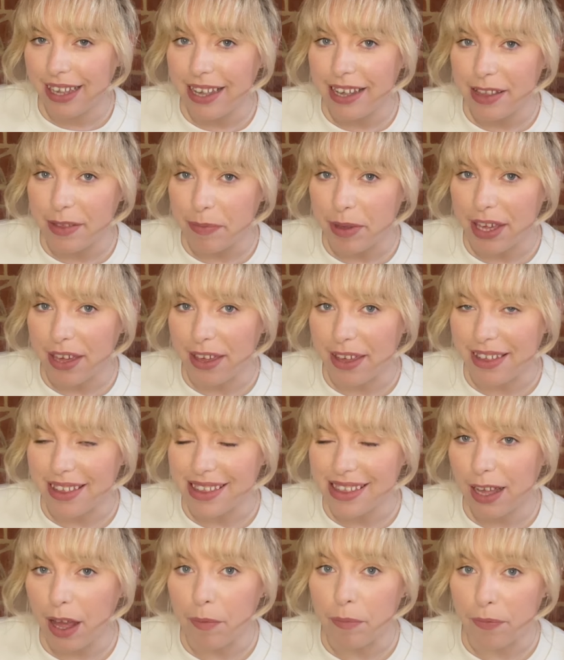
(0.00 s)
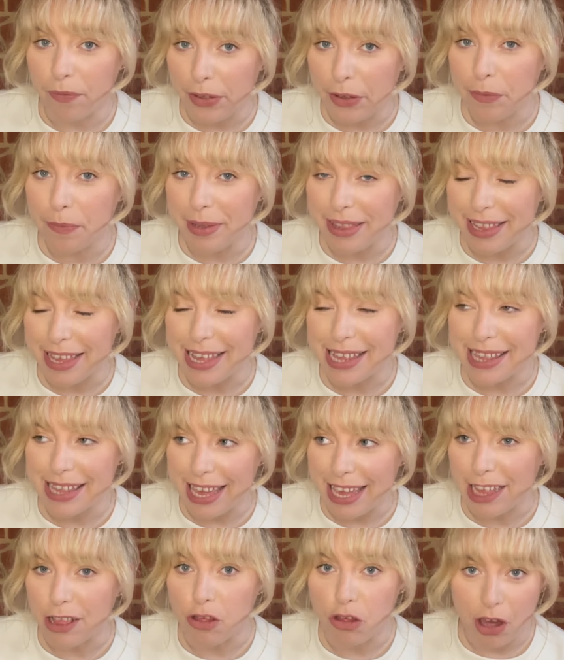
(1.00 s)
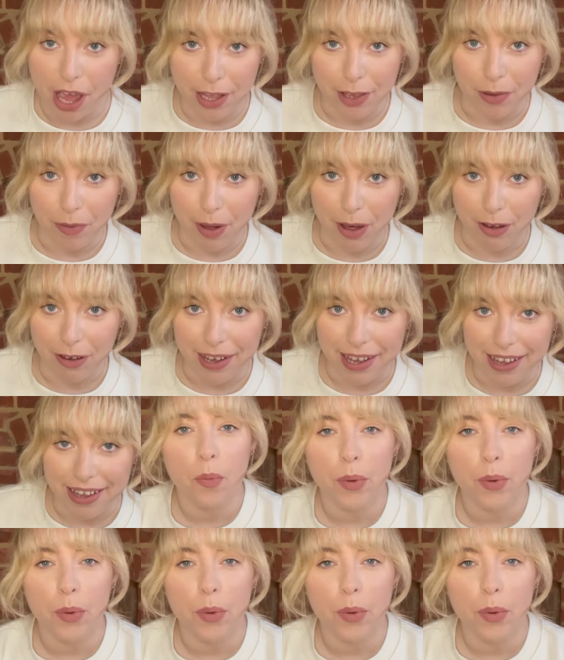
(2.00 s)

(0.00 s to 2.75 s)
It is because I'm filming this in January.